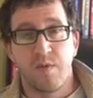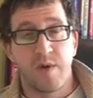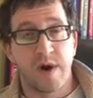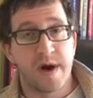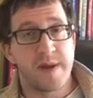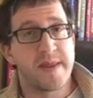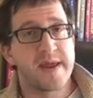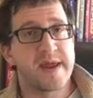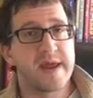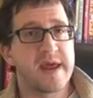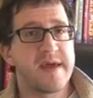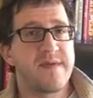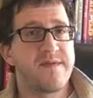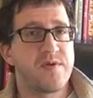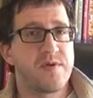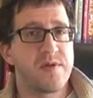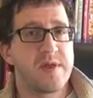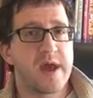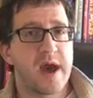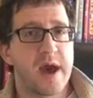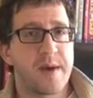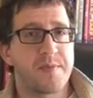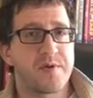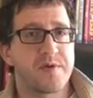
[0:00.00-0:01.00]
why they gave you
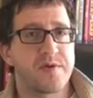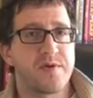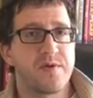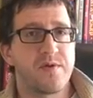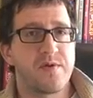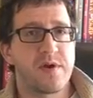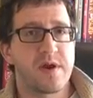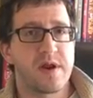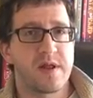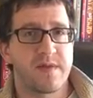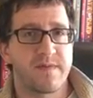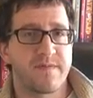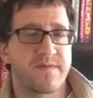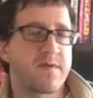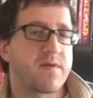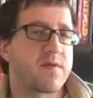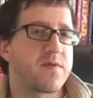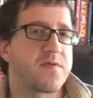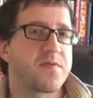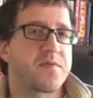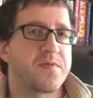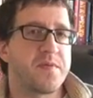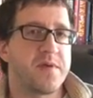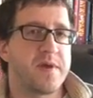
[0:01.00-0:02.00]
the opportunity in the
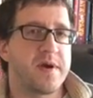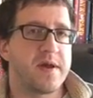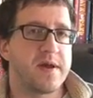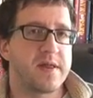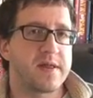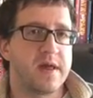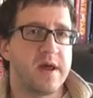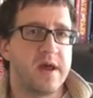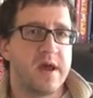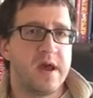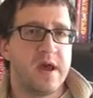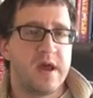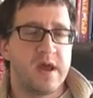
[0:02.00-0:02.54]
first place.